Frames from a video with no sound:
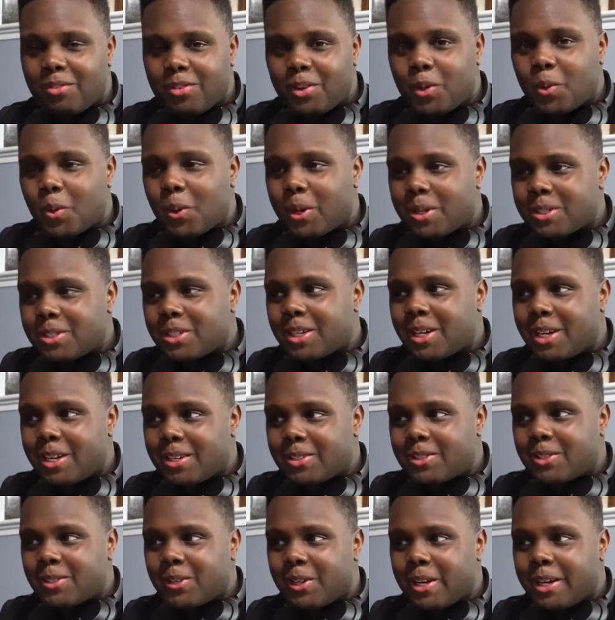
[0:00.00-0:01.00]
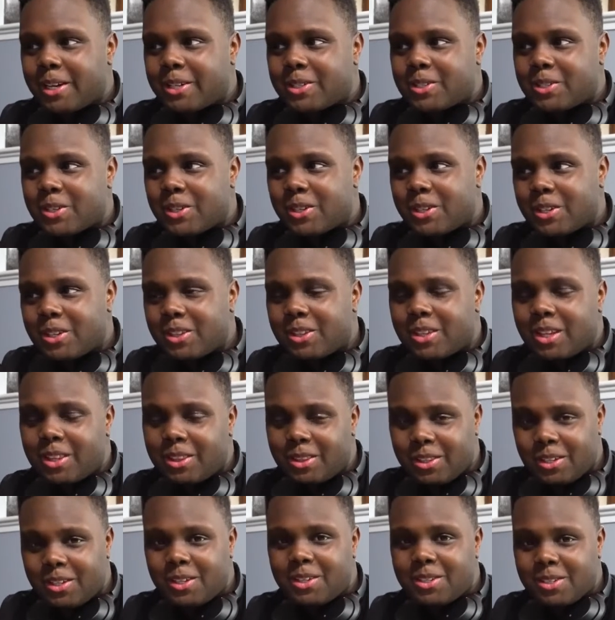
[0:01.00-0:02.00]
of noise cancellation
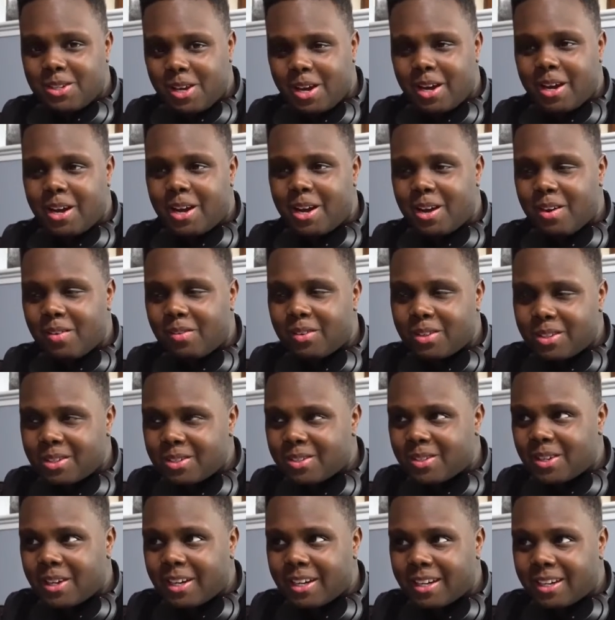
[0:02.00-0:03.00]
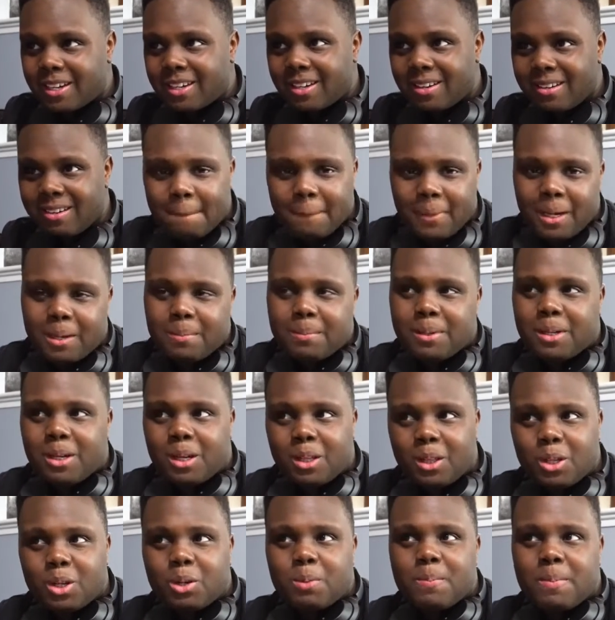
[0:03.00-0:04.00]
that these have is like maybe
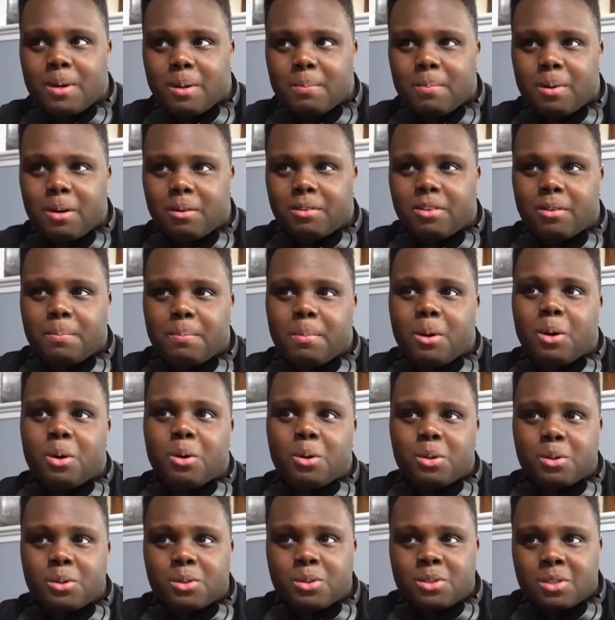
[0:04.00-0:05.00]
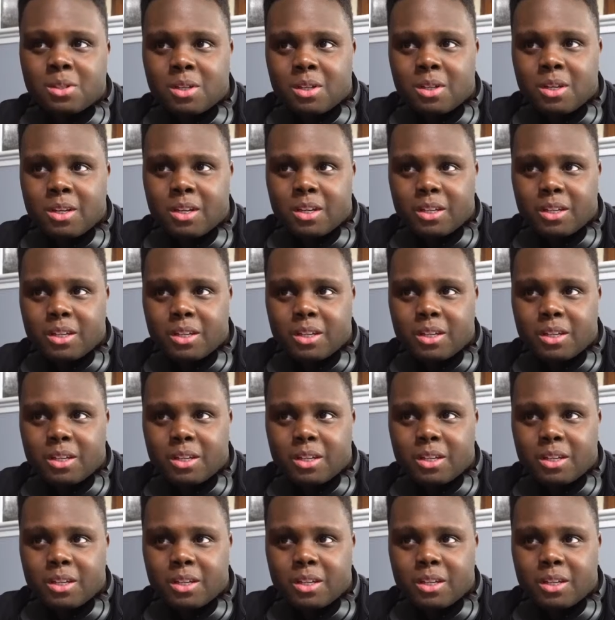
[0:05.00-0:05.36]
a little bit above the Bose